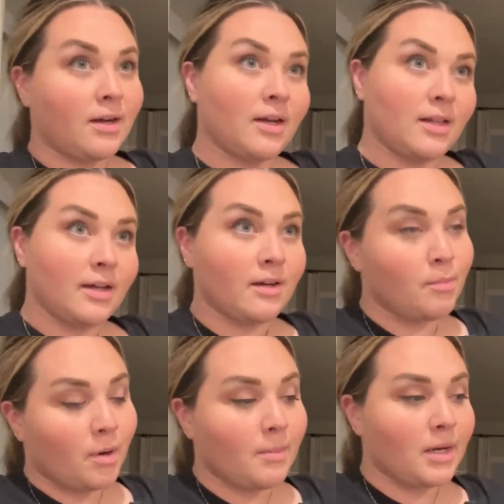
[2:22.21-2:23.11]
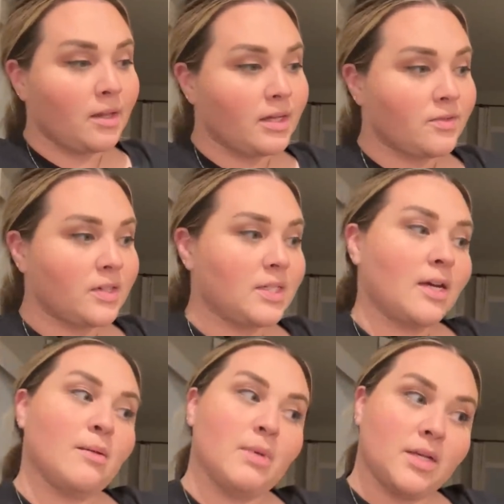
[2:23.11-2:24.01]
I gotta like compartmentalize for a
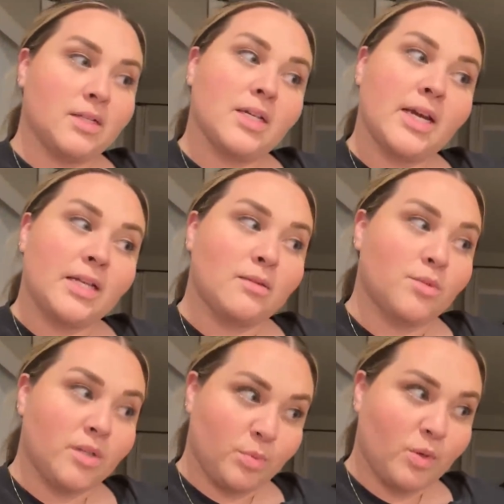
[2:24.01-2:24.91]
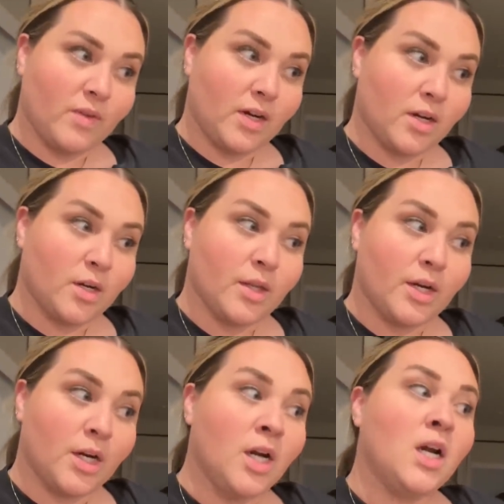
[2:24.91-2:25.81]
second because he ate some chips over here
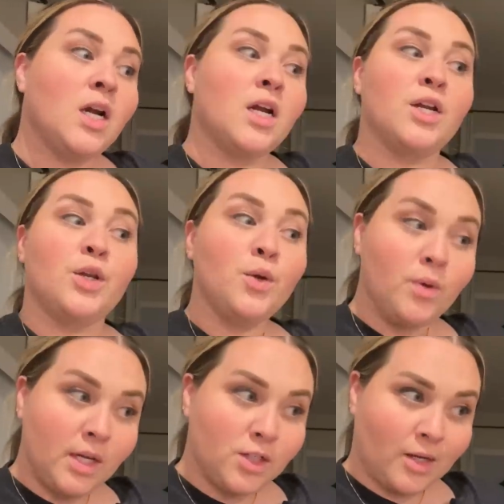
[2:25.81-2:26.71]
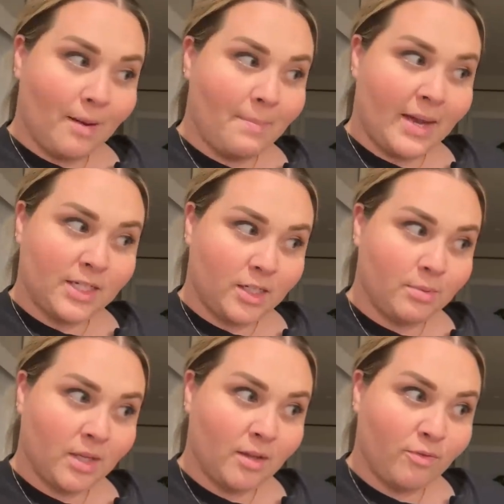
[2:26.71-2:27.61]
earlier. Knew he dropped mad chips
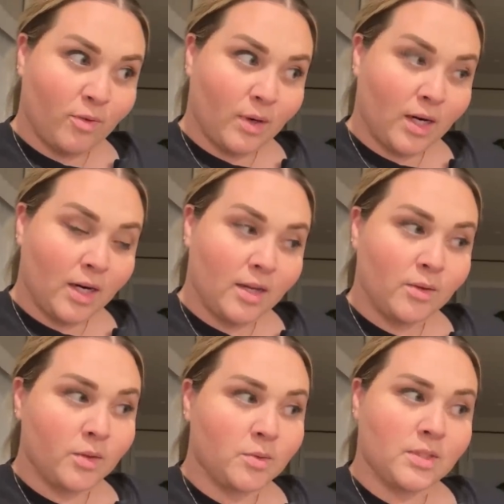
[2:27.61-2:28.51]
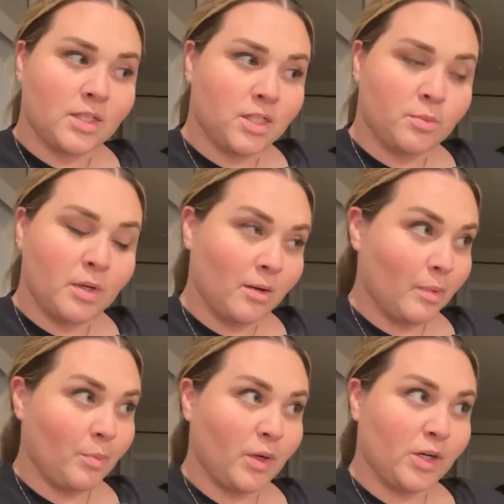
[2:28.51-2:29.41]
on the floor and Lewis was like, just pick them
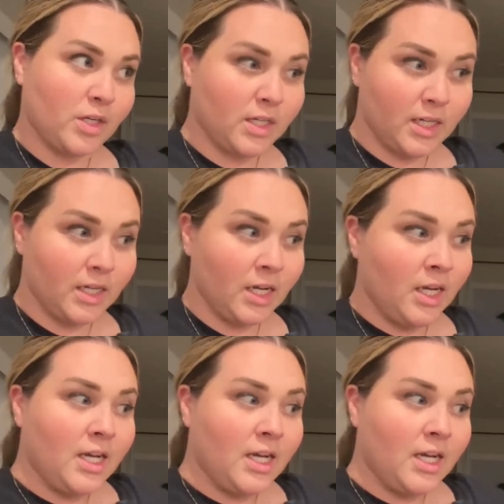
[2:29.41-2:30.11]
up when you're done.